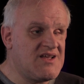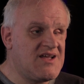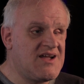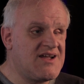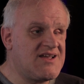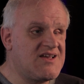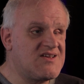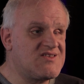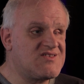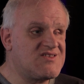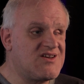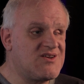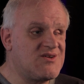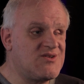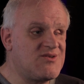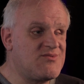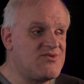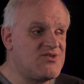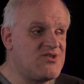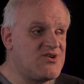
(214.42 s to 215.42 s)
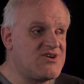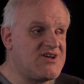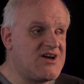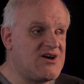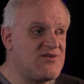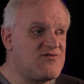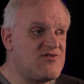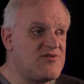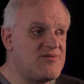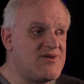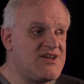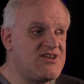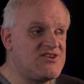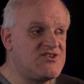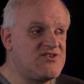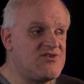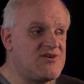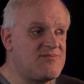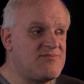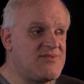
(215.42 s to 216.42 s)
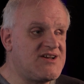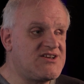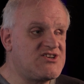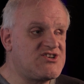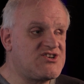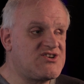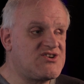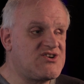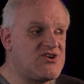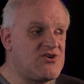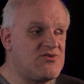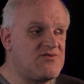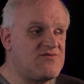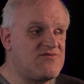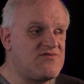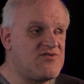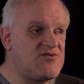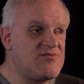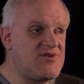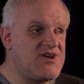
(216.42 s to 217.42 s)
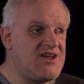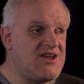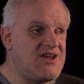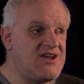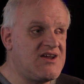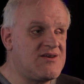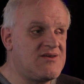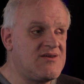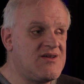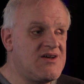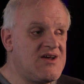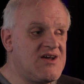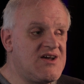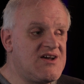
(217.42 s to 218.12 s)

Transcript: I guess, kind of look out for me, do up my coat for me, and